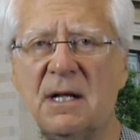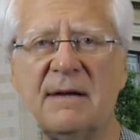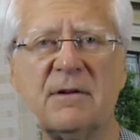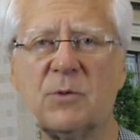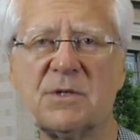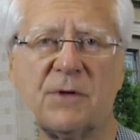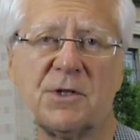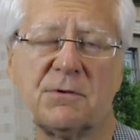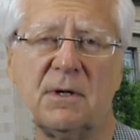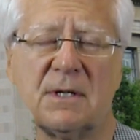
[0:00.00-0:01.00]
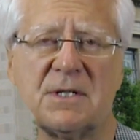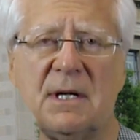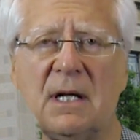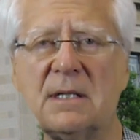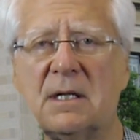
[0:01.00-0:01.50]
Clive was first thrown in
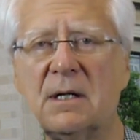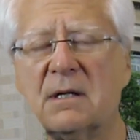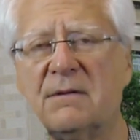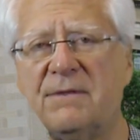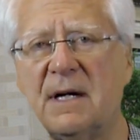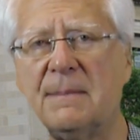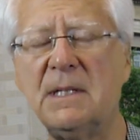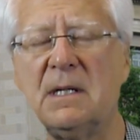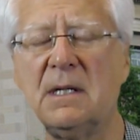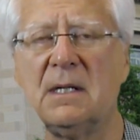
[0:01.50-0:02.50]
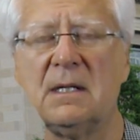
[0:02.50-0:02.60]
solitary confinement.